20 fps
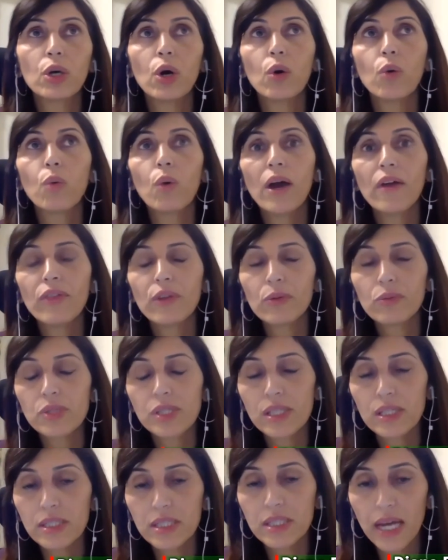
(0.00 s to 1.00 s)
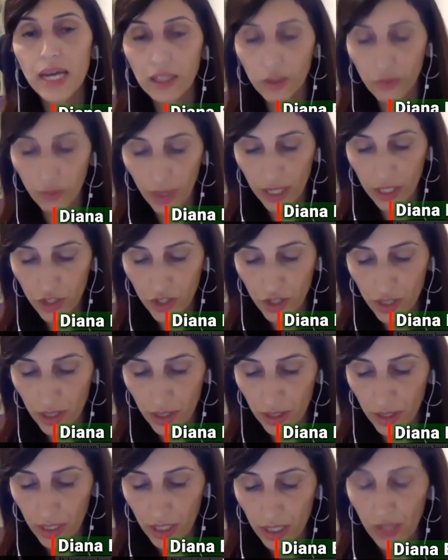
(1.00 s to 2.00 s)
when there was the
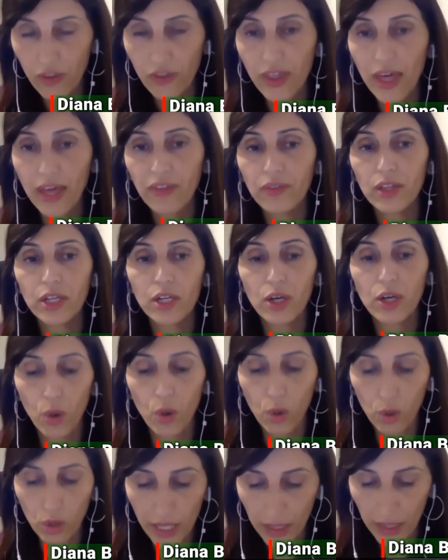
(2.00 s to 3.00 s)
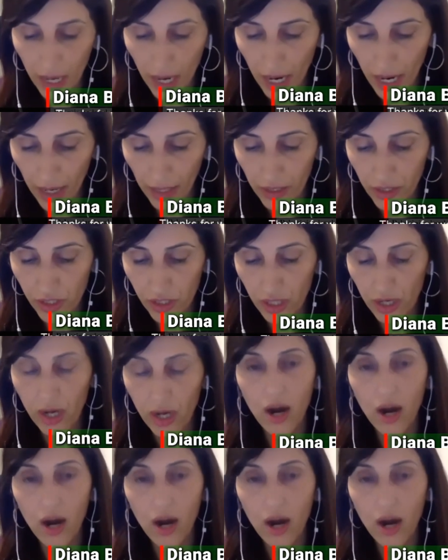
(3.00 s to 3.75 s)
declaration that the Golan Heights